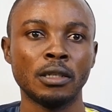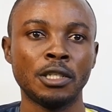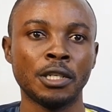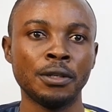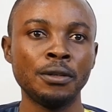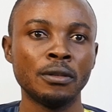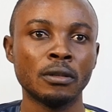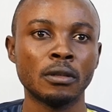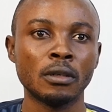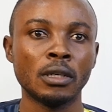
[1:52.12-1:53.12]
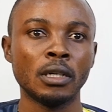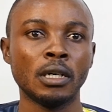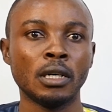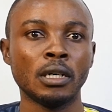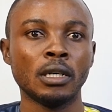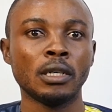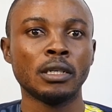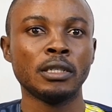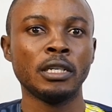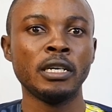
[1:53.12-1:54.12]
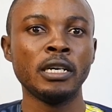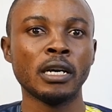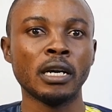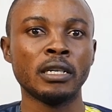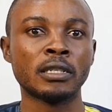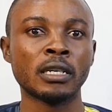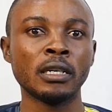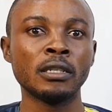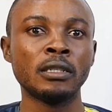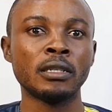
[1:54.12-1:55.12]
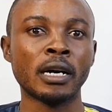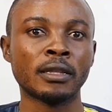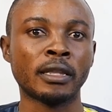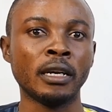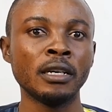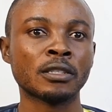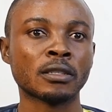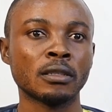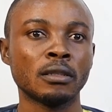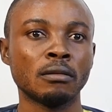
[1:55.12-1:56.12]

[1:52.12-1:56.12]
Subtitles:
2. Did he understand that text?